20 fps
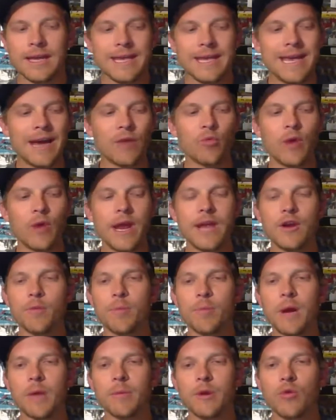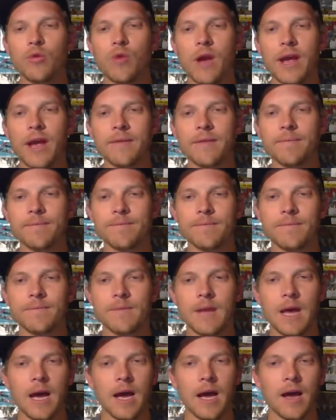Yeah, Ray, you're probably right.
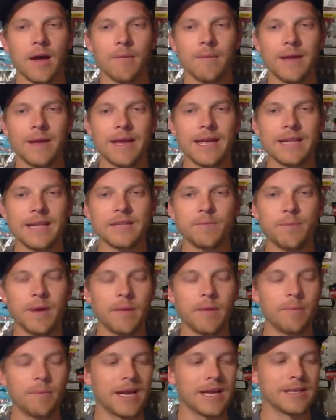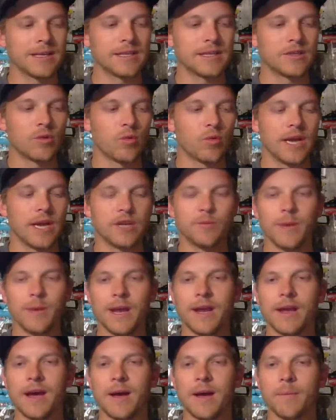Um, it gets bit because it's a rage
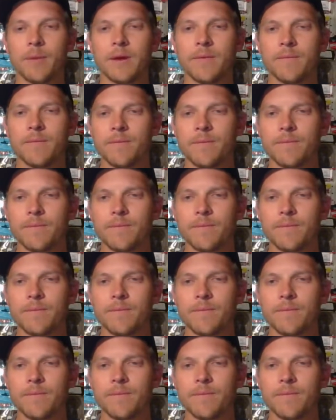bait copy.